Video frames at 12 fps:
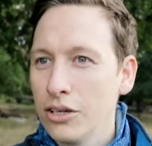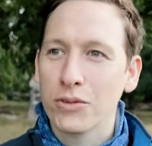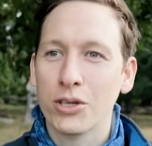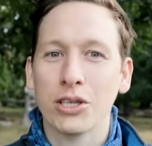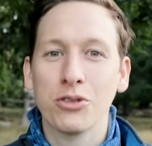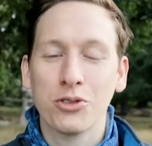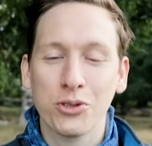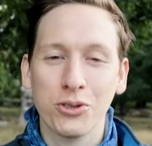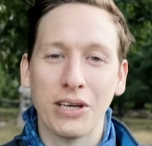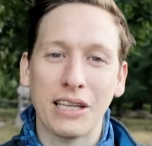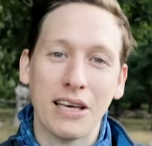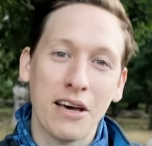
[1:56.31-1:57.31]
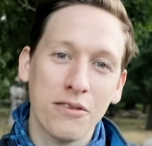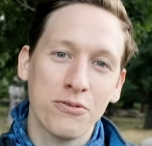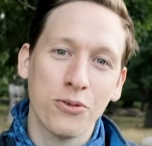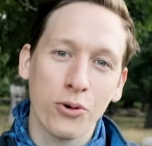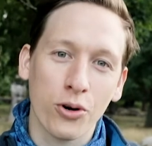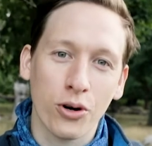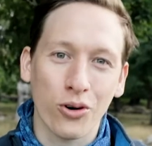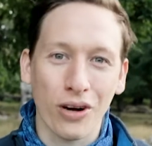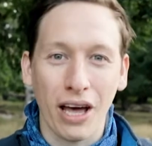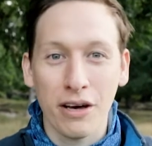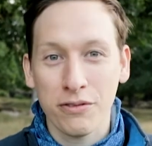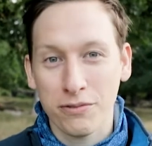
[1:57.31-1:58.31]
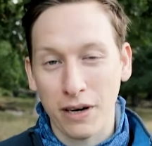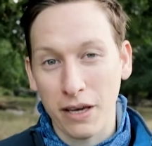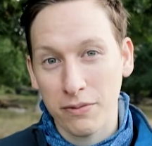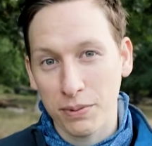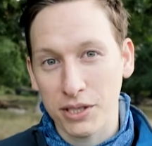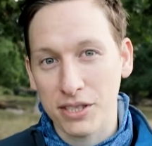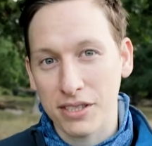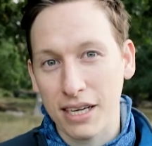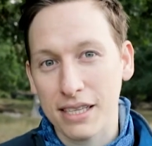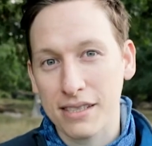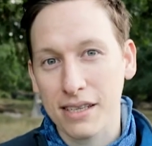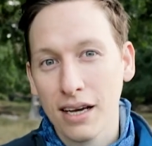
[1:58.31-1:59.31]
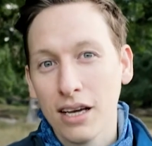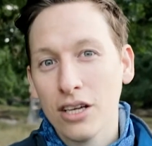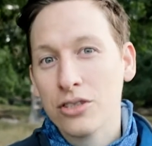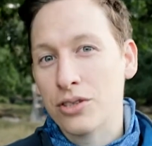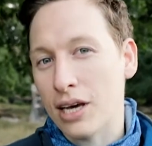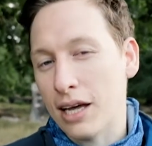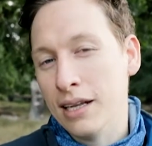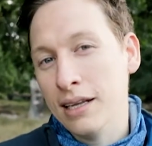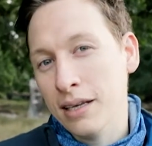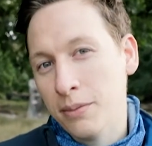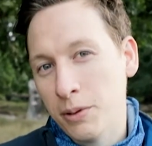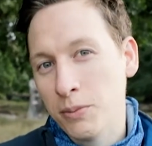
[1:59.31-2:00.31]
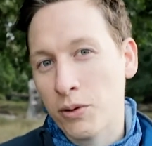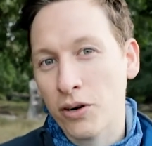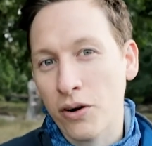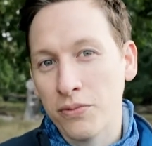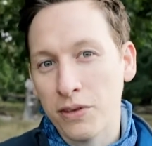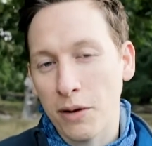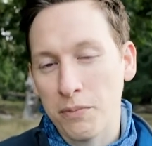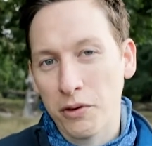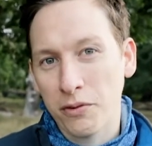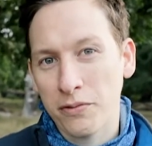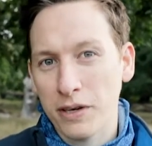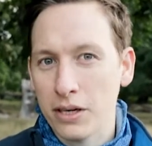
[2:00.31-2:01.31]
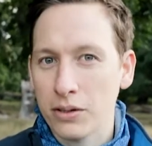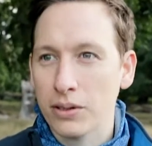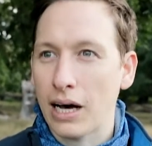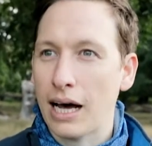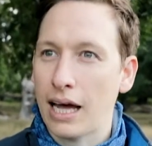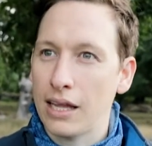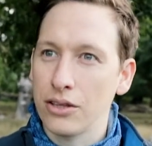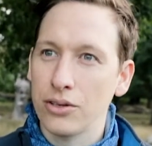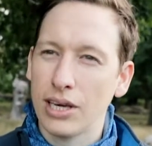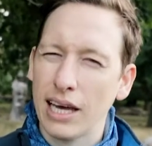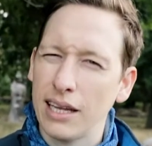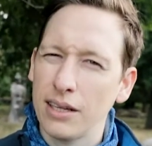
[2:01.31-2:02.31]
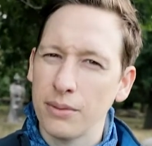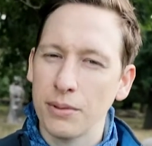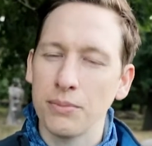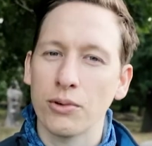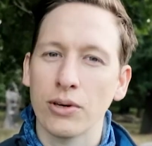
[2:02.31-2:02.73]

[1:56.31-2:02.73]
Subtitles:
You can shoot at f4 or f5.6 to get a little bit more of depth of field, and you get a little bit more